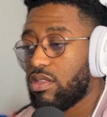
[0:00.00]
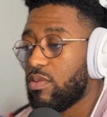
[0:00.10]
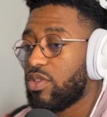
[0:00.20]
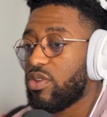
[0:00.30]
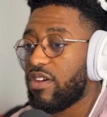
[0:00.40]
Did
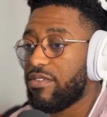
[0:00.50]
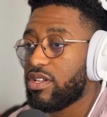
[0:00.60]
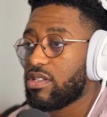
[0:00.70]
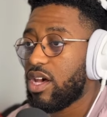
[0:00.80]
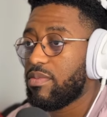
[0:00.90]
we do that
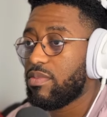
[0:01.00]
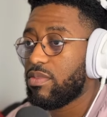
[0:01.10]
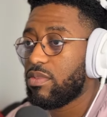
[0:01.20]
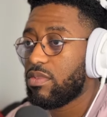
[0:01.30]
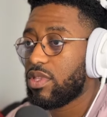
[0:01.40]
first time?
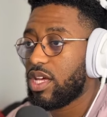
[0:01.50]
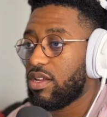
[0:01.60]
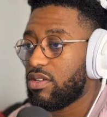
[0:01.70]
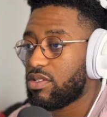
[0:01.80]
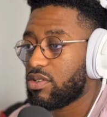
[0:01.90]
Damn,
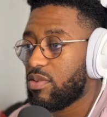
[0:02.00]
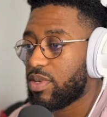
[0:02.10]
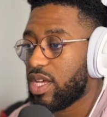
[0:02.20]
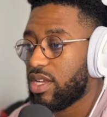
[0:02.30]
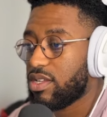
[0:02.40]
that looks
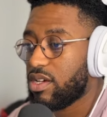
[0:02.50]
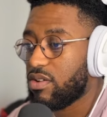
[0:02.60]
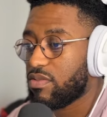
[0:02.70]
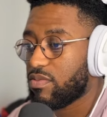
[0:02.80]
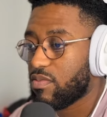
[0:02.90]
complicated as hell.